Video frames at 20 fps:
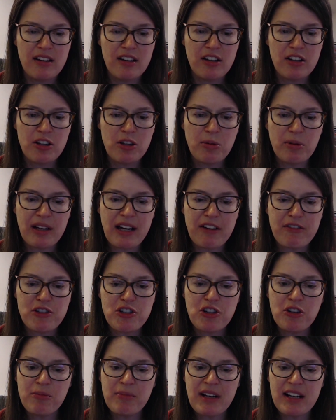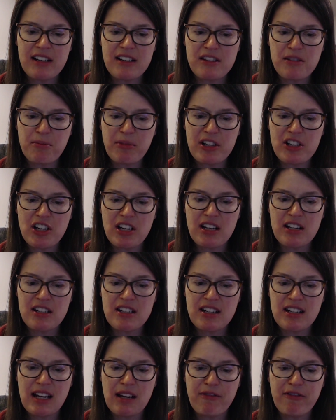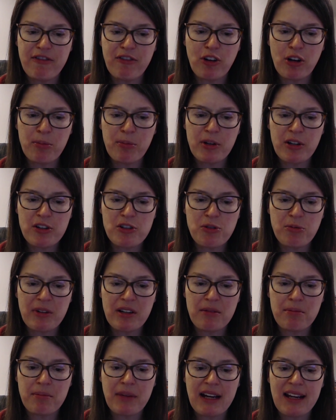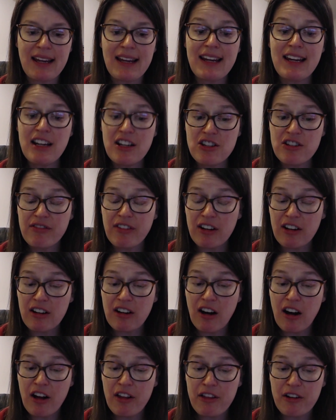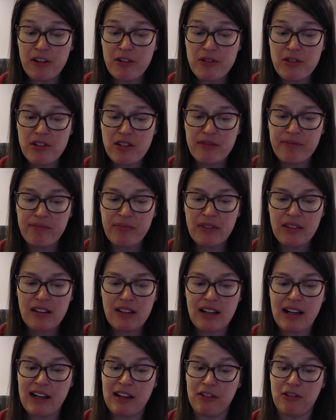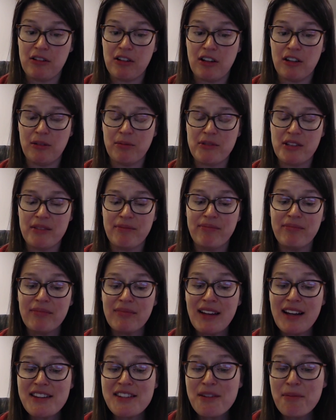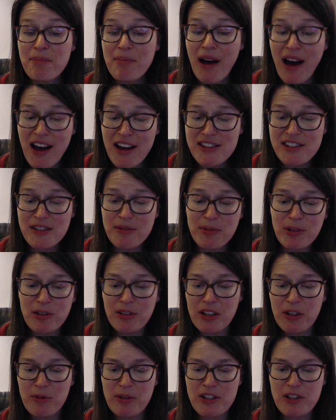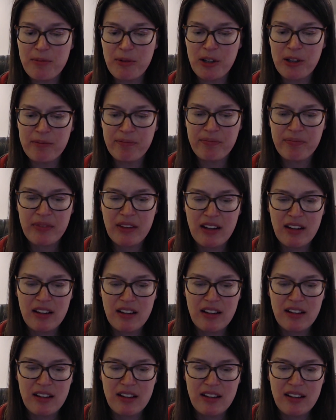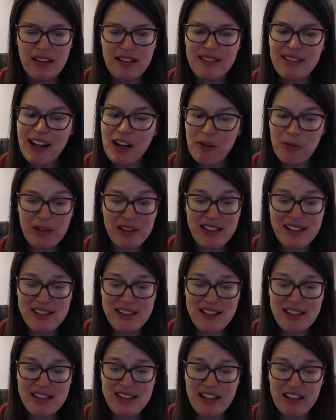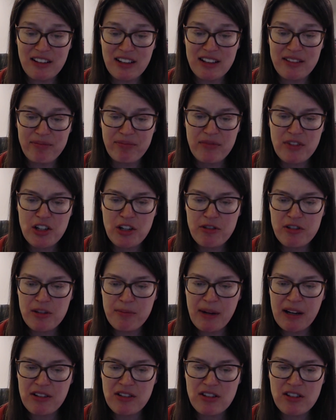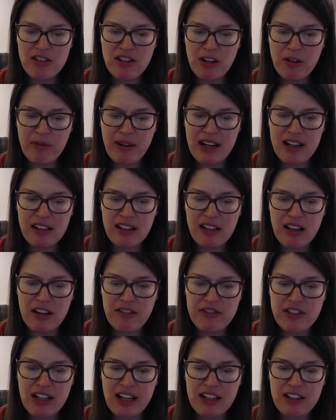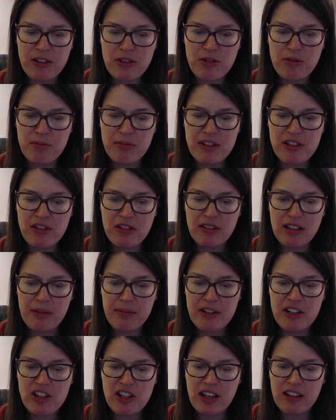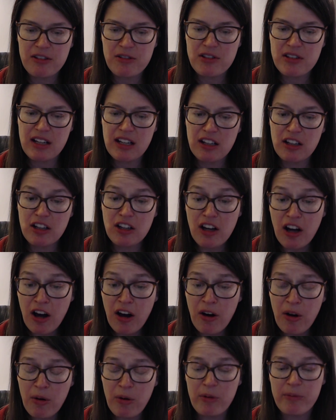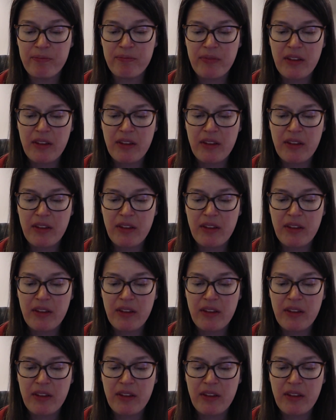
You will have 2 minutes, Bridget, to name 4 books written by each of our authors. Kyle gulped. That's impossible, he whispered. Not really, said Sierra. She was about to start rattling off titles when Mr. Lemoncello said, Go!